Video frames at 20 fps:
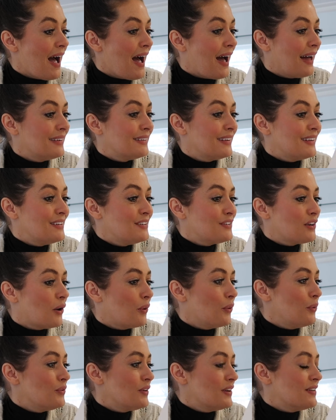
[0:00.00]
and
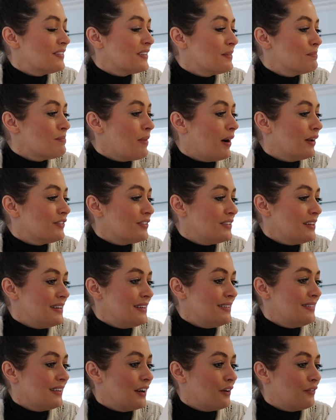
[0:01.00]
indulge in some much
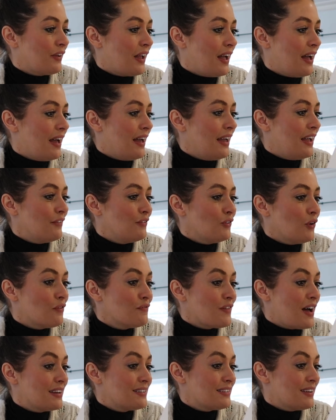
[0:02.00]
needed self-care, if not
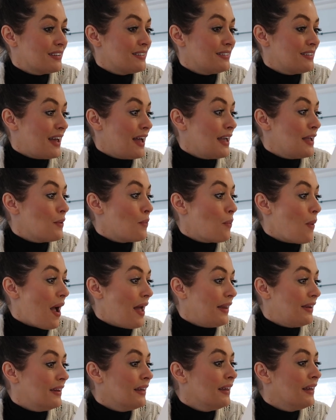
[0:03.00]
on Valentine's Day,
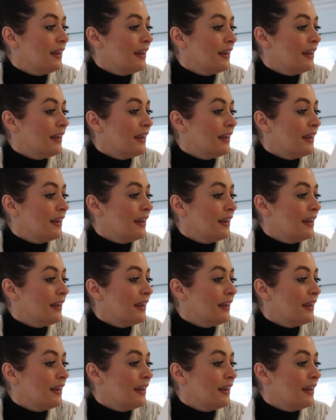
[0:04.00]
when?